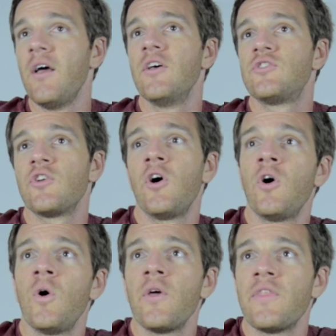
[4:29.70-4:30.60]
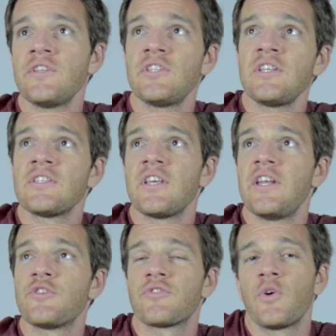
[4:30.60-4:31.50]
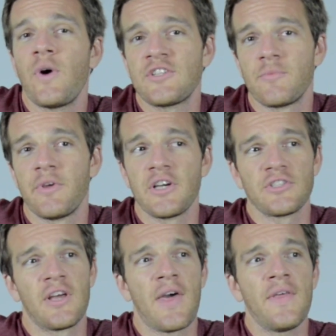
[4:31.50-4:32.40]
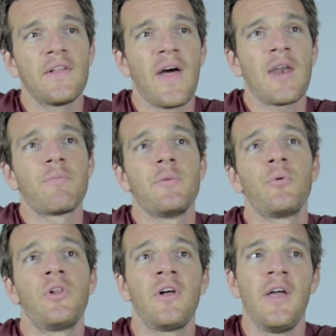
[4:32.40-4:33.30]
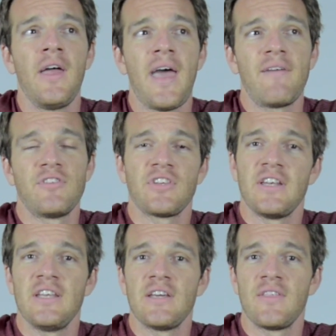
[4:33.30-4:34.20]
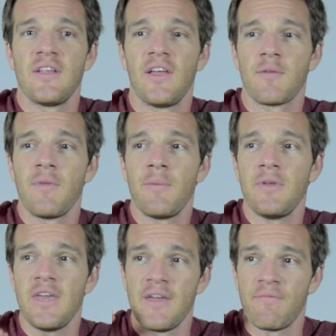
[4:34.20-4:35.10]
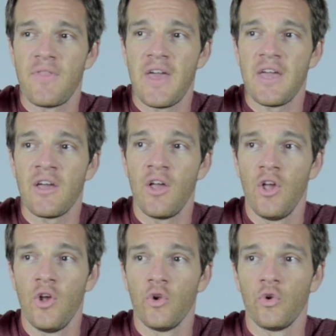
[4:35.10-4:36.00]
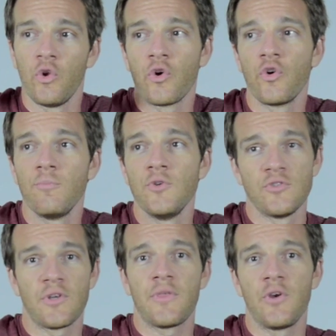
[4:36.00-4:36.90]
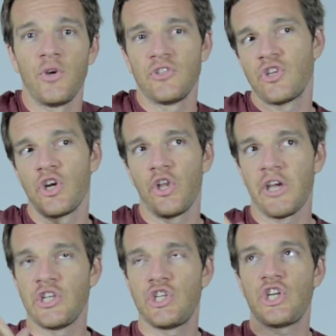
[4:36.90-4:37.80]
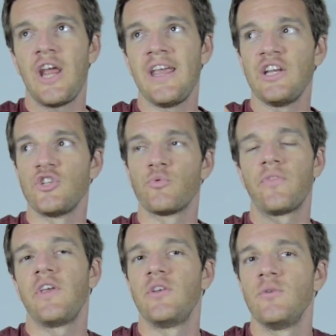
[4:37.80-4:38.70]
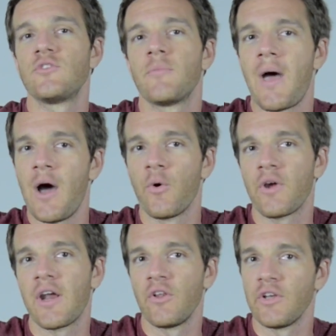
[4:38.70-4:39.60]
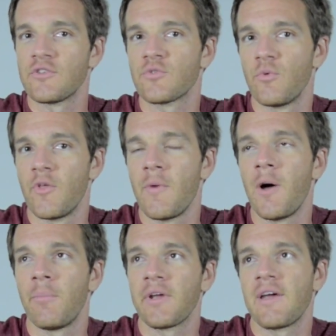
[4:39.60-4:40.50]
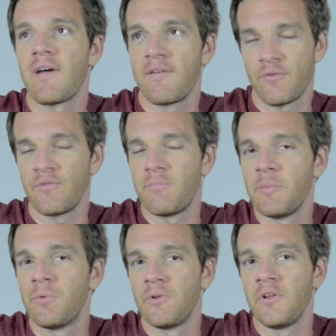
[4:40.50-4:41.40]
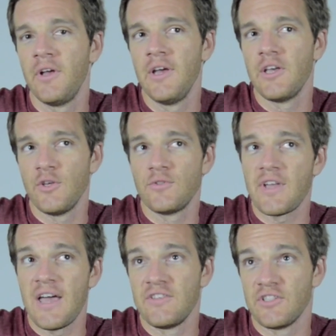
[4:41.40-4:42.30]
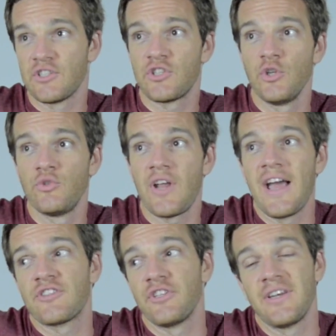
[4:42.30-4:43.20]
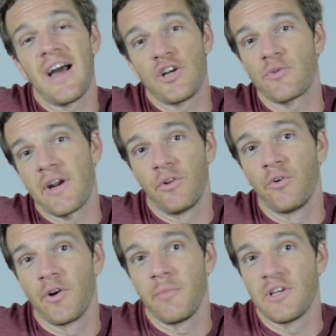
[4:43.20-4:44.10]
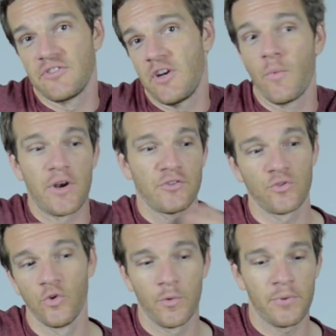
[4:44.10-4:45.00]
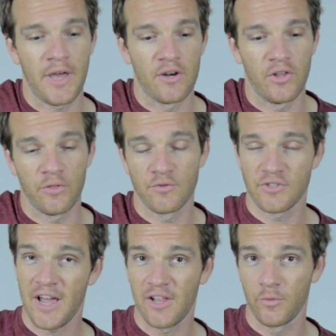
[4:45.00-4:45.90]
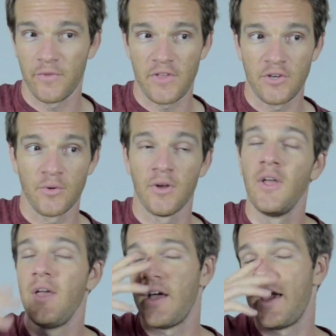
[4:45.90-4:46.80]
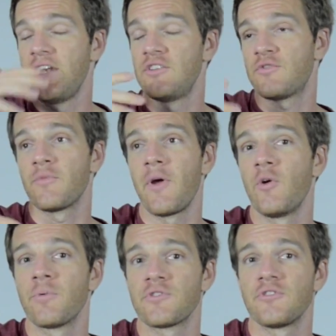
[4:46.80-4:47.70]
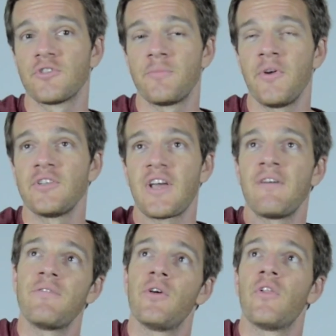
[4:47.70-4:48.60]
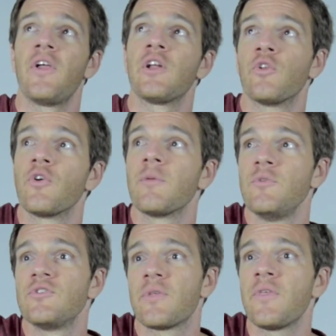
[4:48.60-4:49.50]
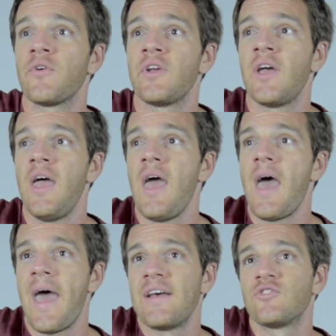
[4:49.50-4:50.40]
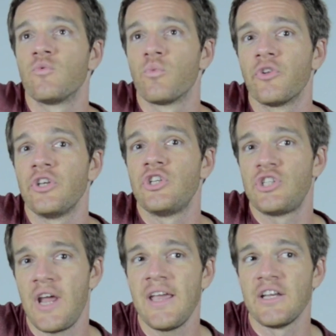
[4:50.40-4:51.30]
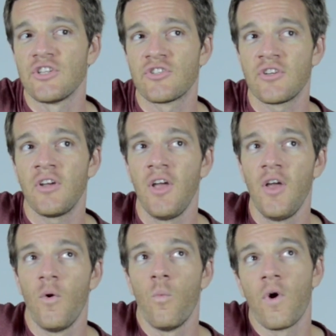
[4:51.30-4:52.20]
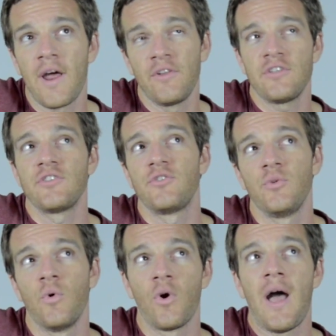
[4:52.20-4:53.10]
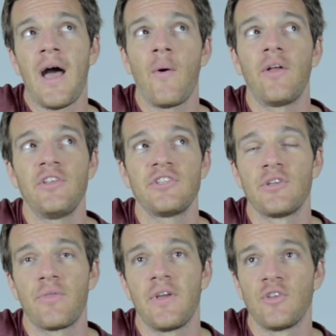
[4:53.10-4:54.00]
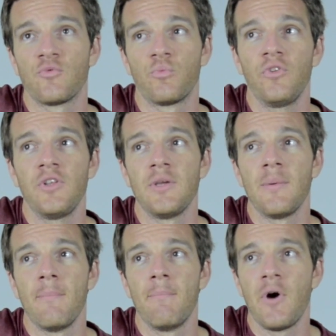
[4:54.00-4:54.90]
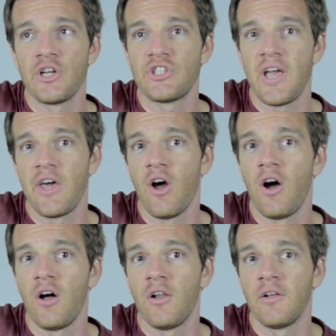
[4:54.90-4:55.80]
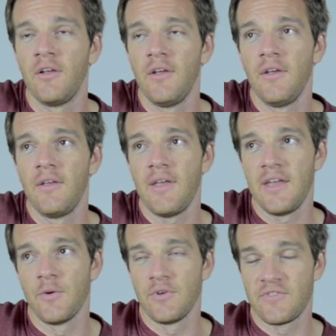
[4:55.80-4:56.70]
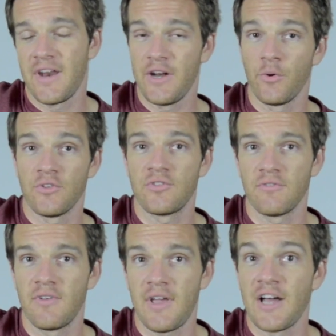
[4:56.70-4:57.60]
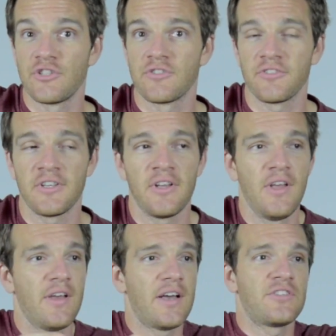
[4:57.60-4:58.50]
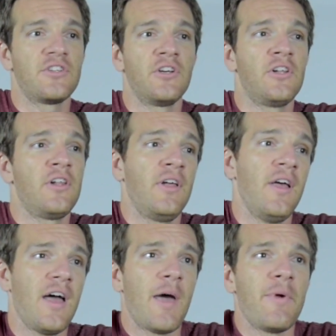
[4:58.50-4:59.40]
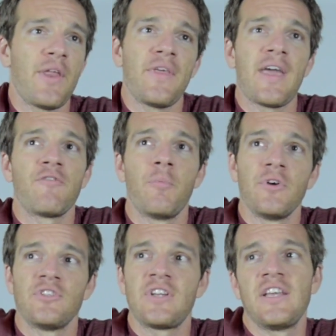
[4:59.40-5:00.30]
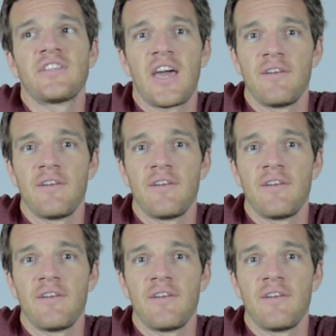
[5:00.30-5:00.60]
So this is an interesting question, because I think a lot of people have this idea that like maybe if they learn music theory, it's gonna like change what they do somehow, or kind of like screw them up. Like I've heard people use that as an excuse to actually not try to learn it, because they don't want to screw up kind of like their style and what they do. And just from my own personal experience, I feel that like learning music theory hasn't really changed what I listen to or how I listen to things really much at all. anyways, that I notice consciously. I think everybody's taste kind